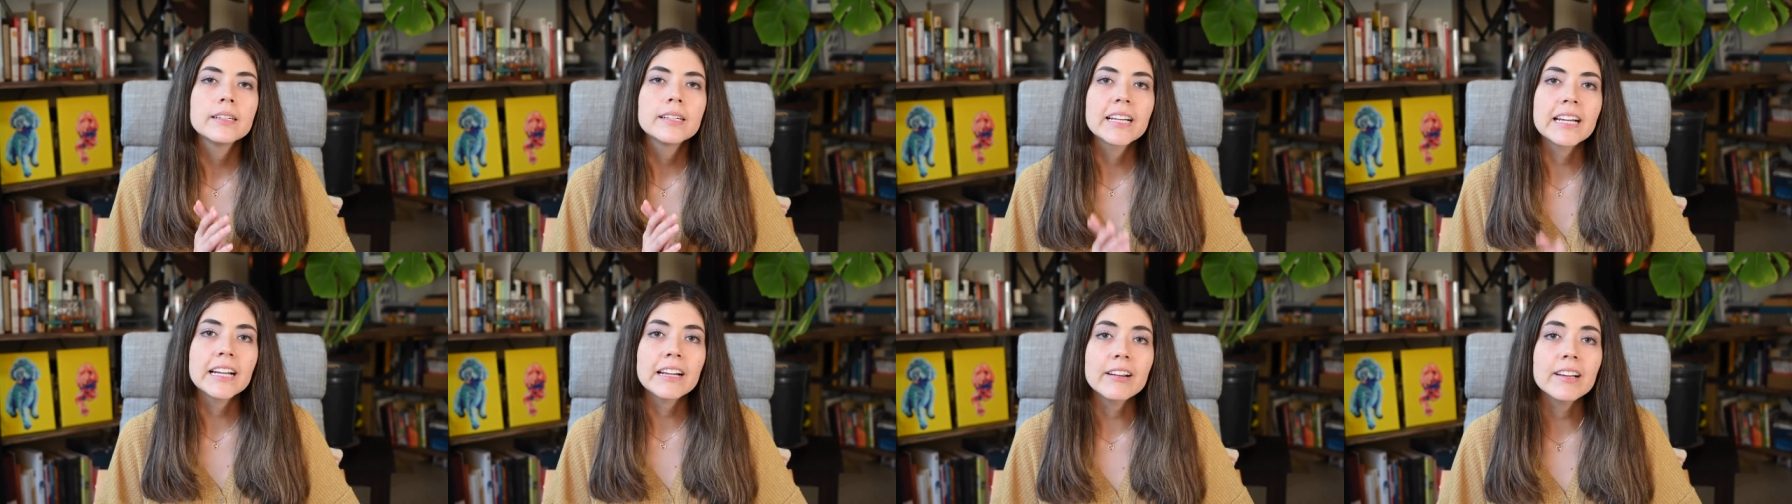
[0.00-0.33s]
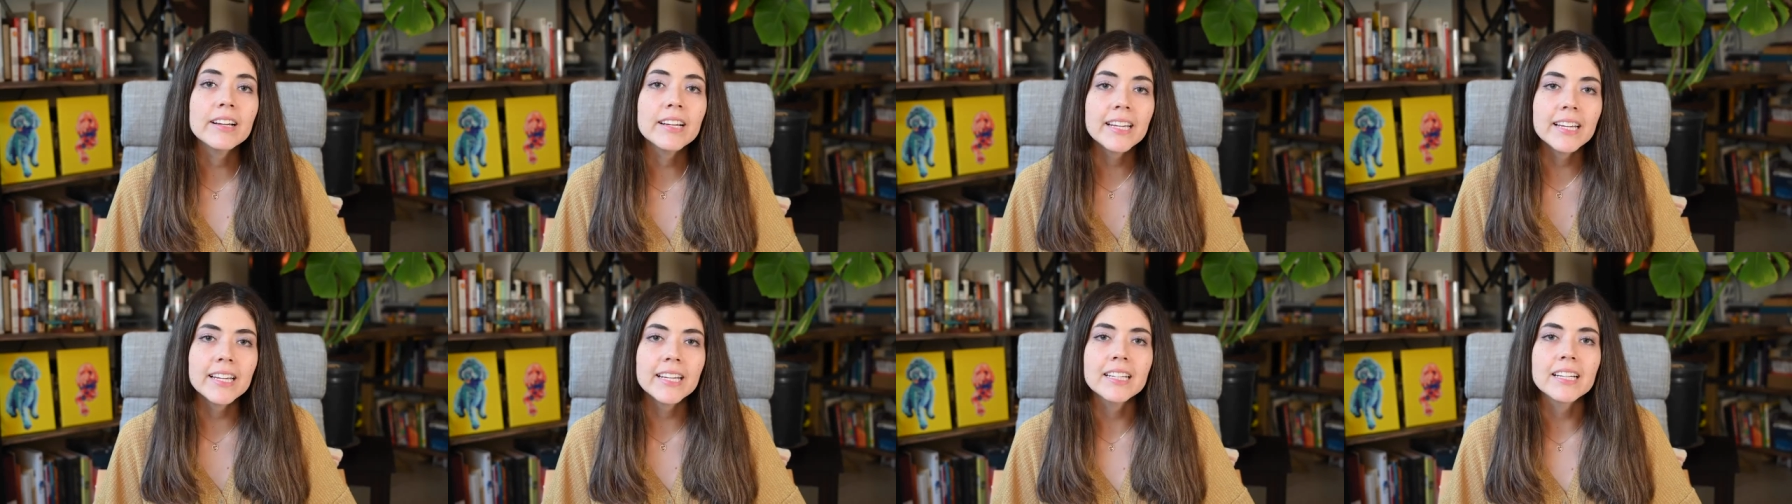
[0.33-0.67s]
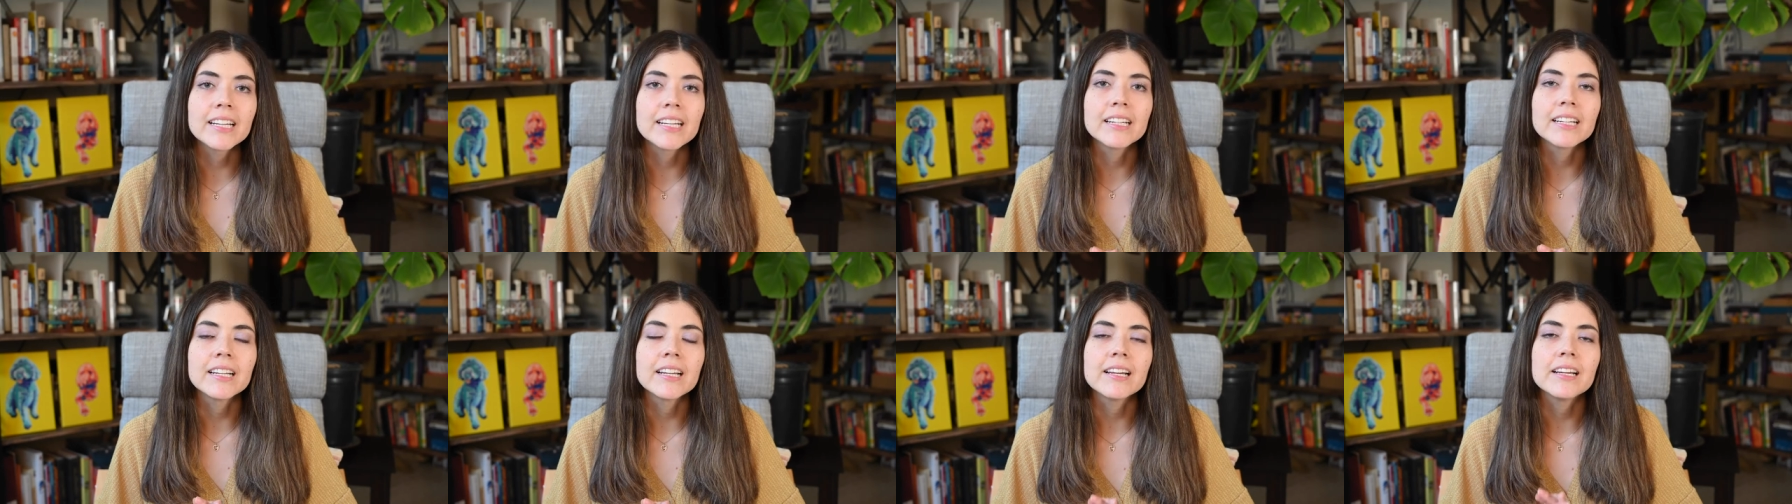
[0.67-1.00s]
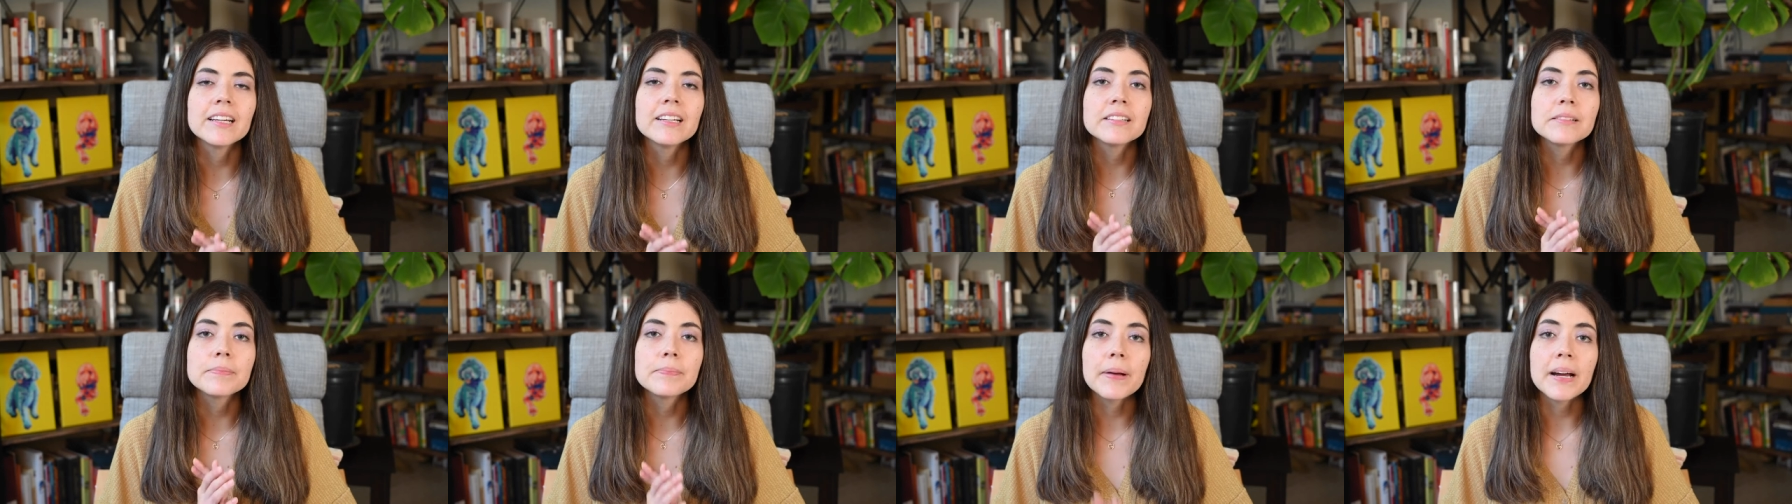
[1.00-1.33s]
Carrageenan
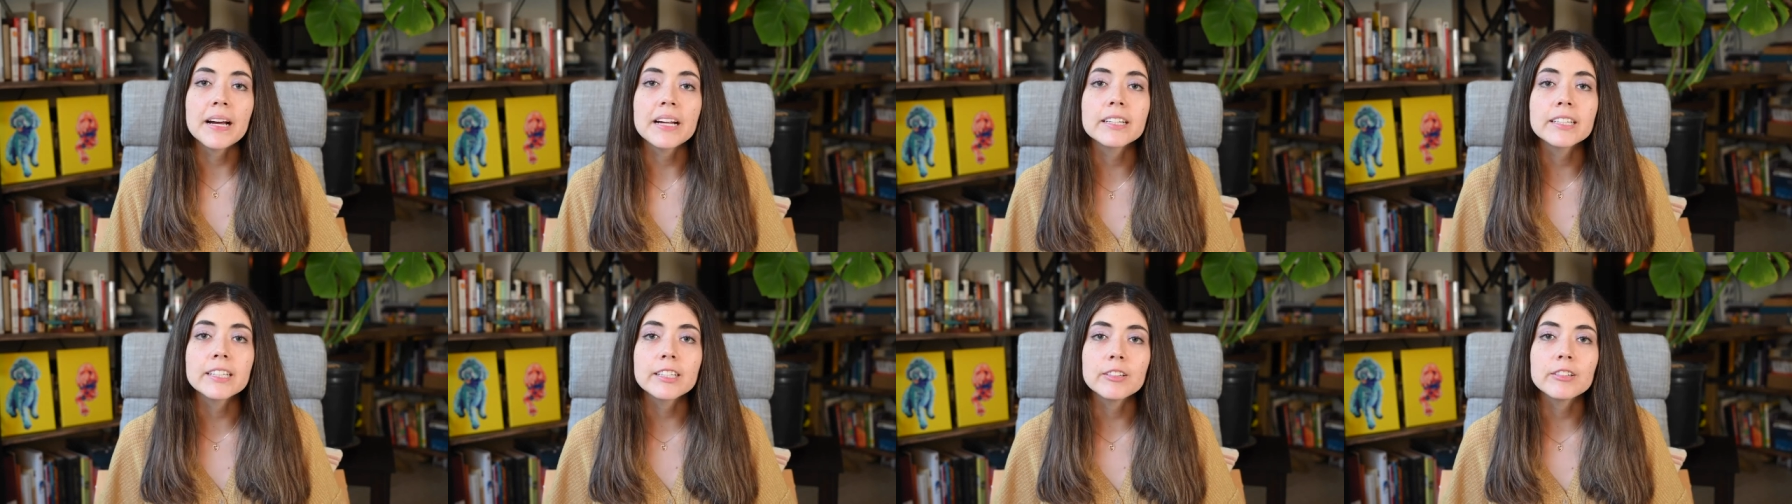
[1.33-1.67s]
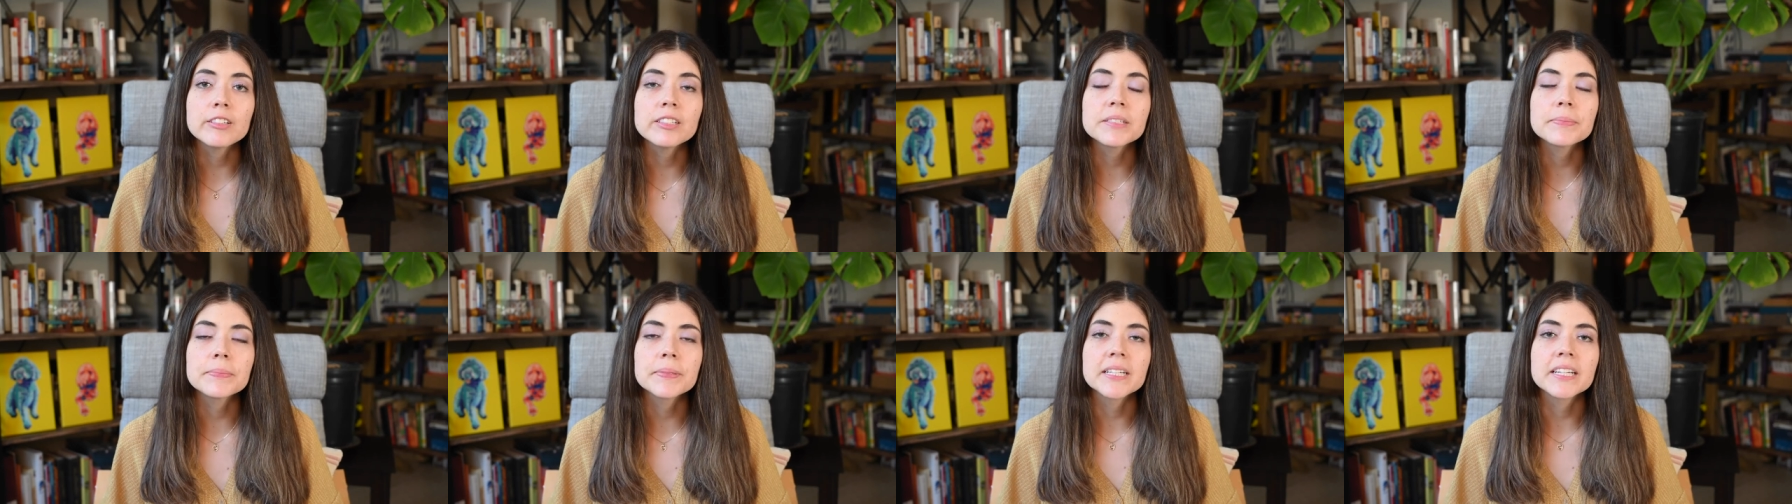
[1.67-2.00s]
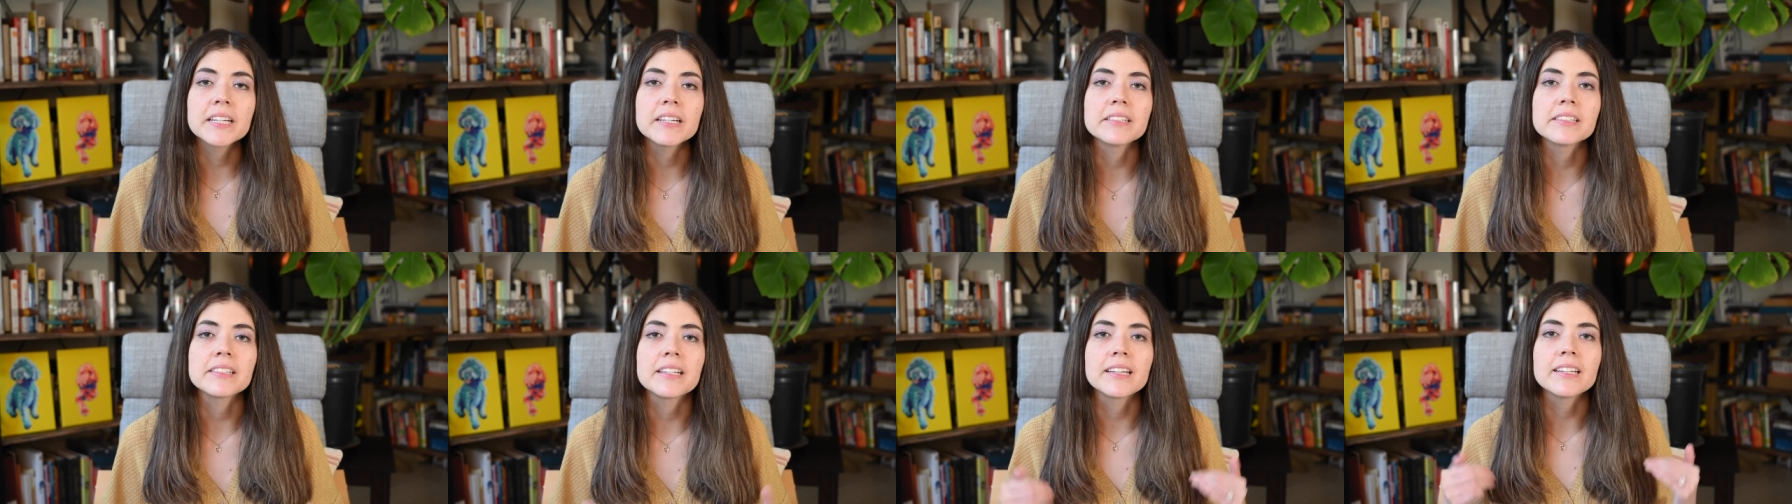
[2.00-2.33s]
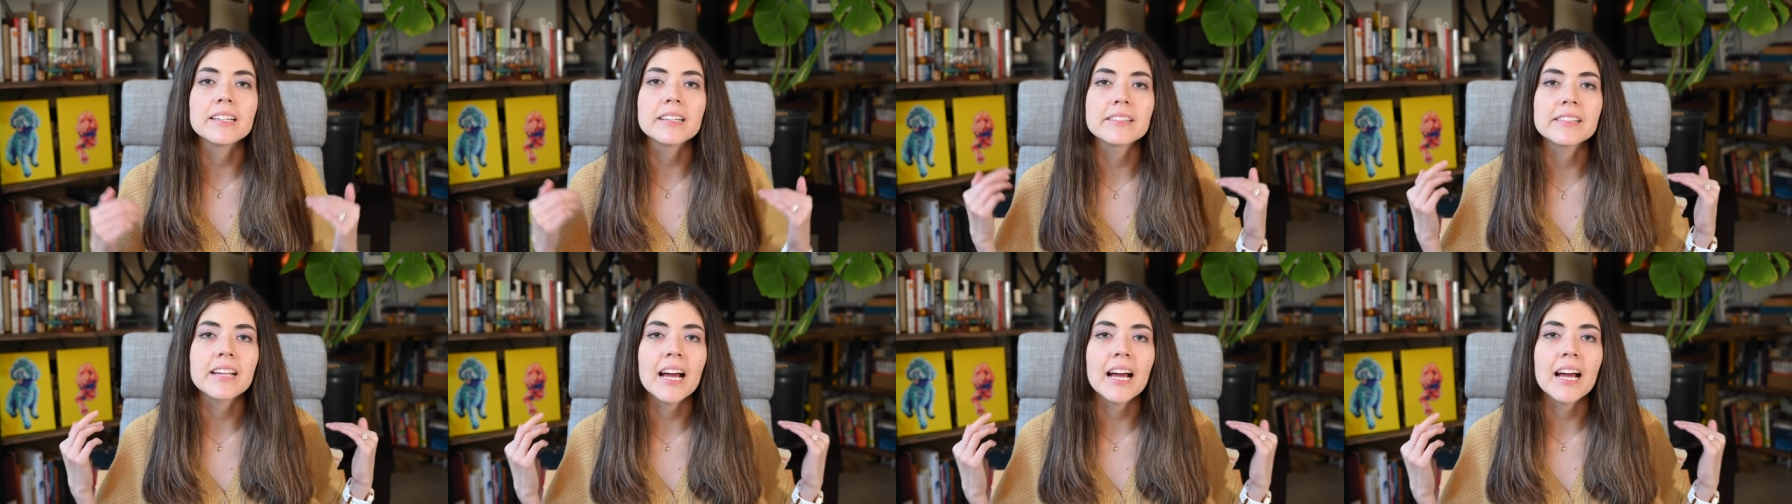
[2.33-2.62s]
is bad news because it is